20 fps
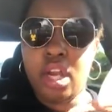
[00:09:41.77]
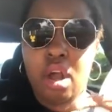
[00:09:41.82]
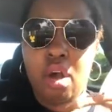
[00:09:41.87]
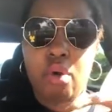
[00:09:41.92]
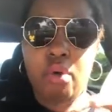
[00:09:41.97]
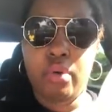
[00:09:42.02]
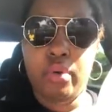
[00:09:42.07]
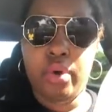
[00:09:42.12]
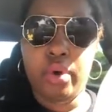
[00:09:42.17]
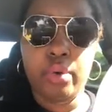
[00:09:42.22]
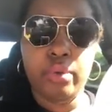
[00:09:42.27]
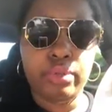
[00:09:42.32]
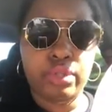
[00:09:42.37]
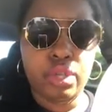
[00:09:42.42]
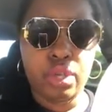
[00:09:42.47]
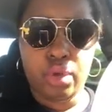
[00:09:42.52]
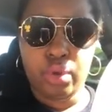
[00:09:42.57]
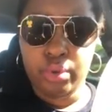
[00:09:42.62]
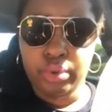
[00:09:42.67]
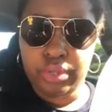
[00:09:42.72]
who's
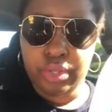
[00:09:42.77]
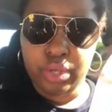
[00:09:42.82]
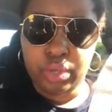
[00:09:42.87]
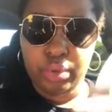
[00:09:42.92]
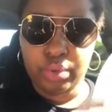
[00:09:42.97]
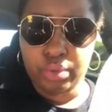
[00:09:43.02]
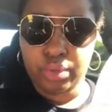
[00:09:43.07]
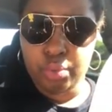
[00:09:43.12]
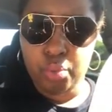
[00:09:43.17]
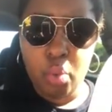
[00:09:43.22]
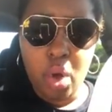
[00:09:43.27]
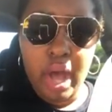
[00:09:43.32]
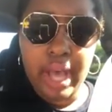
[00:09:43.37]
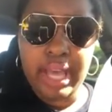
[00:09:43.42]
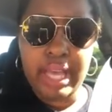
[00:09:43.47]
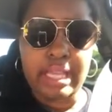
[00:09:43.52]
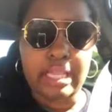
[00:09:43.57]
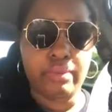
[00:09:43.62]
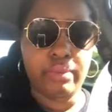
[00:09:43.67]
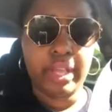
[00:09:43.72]
what
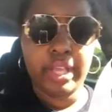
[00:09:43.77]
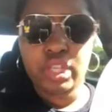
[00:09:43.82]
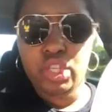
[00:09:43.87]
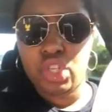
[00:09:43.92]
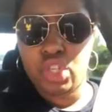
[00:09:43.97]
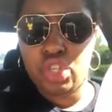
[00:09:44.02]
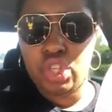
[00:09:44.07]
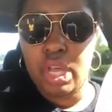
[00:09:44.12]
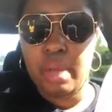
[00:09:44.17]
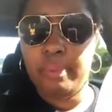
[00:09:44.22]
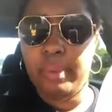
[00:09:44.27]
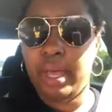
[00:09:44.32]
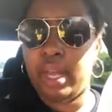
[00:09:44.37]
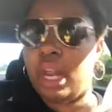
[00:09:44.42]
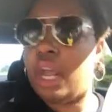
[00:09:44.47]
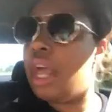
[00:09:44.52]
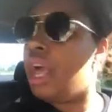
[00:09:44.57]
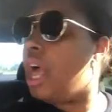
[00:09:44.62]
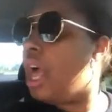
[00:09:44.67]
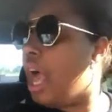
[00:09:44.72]
in the relationship, and
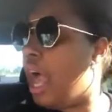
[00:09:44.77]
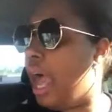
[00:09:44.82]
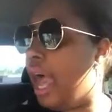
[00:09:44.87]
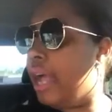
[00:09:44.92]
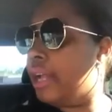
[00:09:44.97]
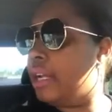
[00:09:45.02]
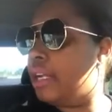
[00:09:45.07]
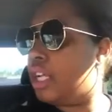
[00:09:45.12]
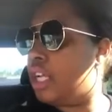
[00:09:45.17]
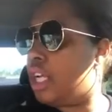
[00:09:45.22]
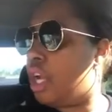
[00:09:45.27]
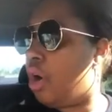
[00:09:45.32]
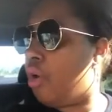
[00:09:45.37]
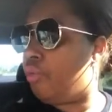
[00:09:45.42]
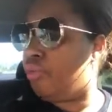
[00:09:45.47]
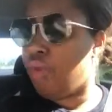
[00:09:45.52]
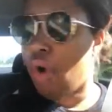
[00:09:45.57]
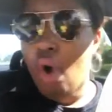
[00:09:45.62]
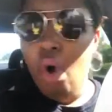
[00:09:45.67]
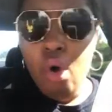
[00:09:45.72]

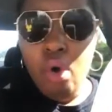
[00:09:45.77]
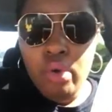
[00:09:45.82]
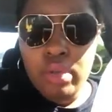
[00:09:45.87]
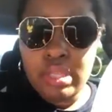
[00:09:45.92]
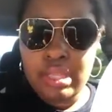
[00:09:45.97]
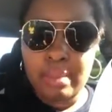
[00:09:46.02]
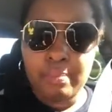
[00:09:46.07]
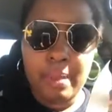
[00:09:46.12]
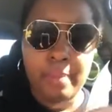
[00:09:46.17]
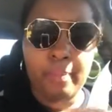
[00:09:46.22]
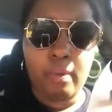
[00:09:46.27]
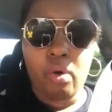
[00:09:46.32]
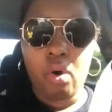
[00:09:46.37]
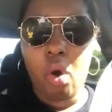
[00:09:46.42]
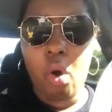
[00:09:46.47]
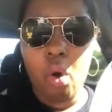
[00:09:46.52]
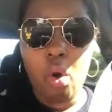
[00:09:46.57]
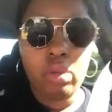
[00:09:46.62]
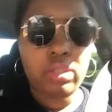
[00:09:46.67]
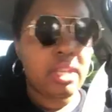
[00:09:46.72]
roles that people
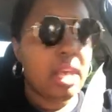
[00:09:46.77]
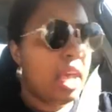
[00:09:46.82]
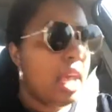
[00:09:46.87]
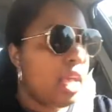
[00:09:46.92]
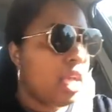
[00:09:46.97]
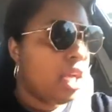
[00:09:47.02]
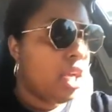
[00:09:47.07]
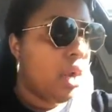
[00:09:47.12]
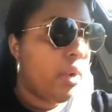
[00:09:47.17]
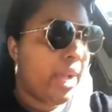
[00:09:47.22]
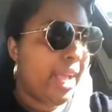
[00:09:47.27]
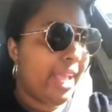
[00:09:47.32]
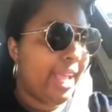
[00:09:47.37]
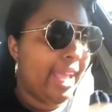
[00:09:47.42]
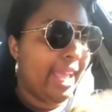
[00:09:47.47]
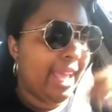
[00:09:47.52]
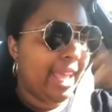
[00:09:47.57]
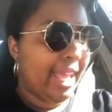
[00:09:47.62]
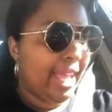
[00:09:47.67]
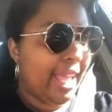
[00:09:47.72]
hold, it
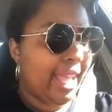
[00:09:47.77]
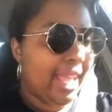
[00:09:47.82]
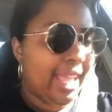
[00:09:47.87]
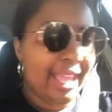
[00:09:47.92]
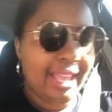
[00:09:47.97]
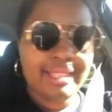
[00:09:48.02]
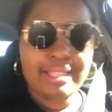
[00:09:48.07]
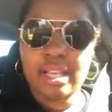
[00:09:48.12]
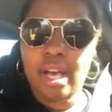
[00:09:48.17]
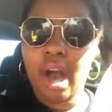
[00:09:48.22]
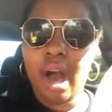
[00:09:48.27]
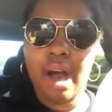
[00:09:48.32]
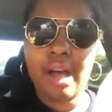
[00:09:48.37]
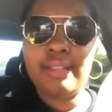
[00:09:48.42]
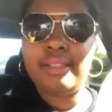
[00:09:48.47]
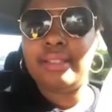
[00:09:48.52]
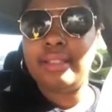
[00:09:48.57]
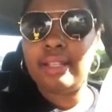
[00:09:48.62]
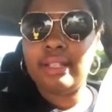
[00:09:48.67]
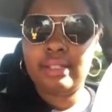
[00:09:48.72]
it's
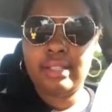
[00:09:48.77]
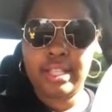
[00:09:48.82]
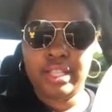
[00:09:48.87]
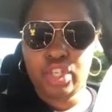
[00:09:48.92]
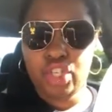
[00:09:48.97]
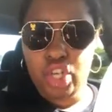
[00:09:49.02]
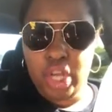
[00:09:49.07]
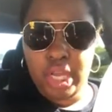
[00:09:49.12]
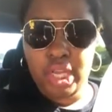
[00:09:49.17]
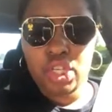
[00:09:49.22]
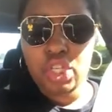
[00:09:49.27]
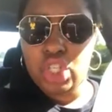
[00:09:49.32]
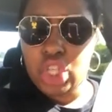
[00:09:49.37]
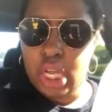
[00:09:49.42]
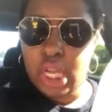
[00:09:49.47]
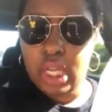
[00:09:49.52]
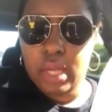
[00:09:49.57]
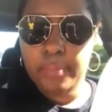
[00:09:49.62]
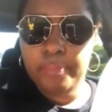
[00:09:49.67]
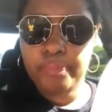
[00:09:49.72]
constantly
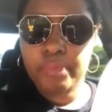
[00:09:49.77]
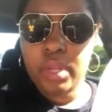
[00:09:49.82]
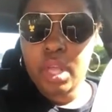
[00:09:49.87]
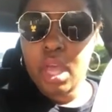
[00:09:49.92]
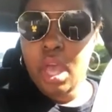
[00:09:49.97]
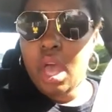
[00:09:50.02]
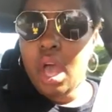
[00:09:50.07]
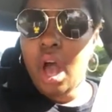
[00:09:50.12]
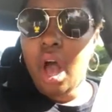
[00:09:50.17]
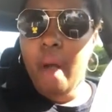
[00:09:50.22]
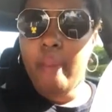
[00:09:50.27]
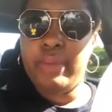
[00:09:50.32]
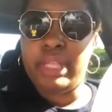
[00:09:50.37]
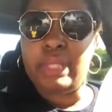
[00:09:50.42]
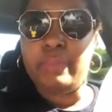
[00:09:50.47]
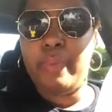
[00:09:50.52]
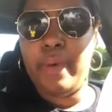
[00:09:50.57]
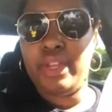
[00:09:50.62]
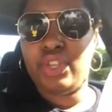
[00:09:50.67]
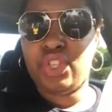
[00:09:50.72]
changing,
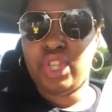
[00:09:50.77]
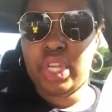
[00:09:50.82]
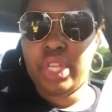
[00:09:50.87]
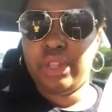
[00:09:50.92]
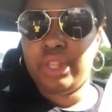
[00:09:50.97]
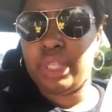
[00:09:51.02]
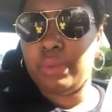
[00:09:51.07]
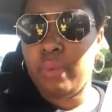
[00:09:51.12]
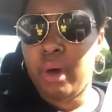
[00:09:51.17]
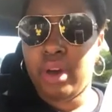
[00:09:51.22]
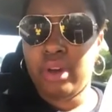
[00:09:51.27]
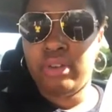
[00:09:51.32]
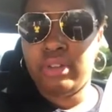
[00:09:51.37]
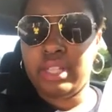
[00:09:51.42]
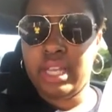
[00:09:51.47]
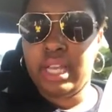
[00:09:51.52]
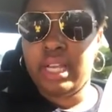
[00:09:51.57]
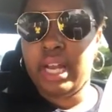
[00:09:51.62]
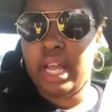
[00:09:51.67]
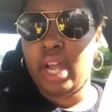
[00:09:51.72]
especially in this modern
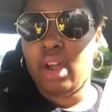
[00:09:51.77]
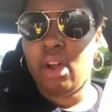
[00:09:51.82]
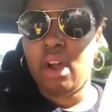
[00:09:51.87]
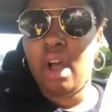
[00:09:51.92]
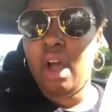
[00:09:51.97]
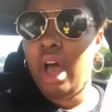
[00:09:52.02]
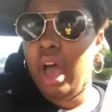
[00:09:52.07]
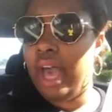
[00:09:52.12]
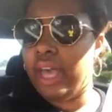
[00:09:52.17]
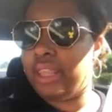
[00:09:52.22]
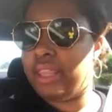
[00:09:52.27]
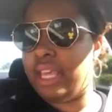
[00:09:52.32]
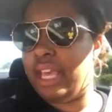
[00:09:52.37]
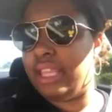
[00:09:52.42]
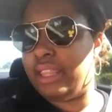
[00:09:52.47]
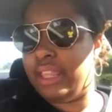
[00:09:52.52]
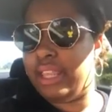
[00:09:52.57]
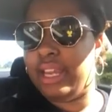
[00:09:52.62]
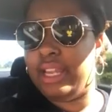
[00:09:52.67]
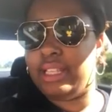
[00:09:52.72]
day and era. I think
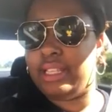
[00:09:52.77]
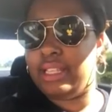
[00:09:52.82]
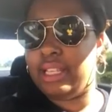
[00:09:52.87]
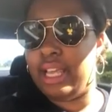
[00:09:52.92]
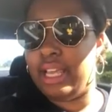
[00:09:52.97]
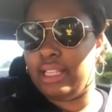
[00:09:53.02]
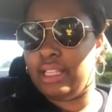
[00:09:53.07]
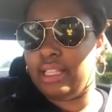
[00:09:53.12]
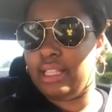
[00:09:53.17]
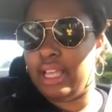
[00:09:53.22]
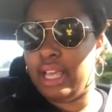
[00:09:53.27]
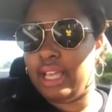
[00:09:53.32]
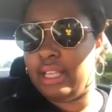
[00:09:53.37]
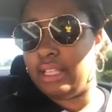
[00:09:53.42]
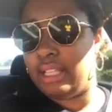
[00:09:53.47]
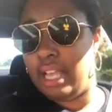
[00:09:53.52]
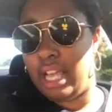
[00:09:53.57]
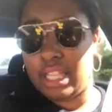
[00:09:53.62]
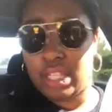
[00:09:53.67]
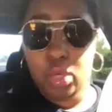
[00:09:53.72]
that
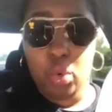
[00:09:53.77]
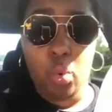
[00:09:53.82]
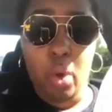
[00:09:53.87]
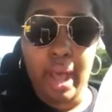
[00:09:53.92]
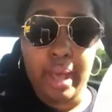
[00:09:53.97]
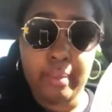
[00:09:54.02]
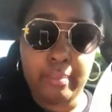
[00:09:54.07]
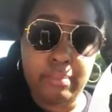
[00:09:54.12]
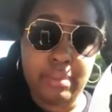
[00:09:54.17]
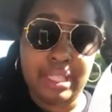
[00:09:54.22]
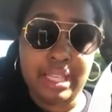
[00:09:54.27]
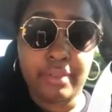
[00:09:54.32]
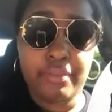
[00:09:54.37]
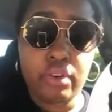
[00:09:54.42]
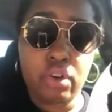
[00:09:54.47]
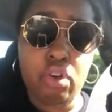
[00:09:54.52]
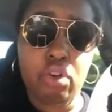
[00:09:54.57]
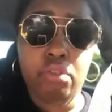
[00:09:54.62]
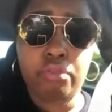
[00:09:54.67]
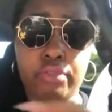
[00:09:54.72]
it's quite
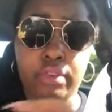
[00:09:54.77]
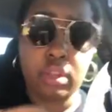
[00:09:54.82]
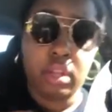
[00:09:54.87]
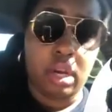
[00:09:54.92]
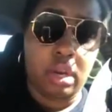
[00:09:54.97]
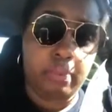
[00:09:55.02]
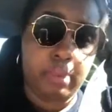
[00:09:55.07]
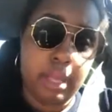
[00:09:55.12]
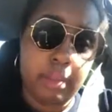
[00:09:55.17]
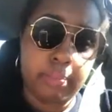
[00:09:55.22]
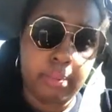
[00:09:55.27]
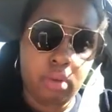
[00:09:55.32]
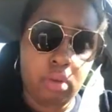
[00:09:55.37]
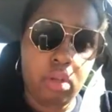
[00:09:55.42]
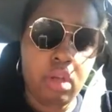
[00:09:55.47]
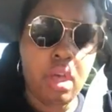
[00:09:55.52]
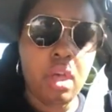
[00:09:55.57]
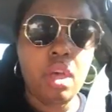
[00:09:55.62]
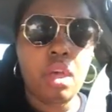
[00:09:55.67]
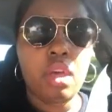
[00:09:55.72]
difficult for a lot of people
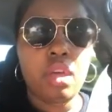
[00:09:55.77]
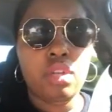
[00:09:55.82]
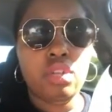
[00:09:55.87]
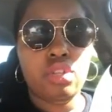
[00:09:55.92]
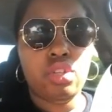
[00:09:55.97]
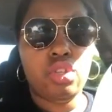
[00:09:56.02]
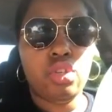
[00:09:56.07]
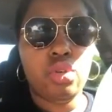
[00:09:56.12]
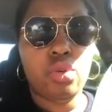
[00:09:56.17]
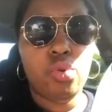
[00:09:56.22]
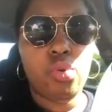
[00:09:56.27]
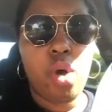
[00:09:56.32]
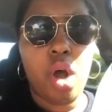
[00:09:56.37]
to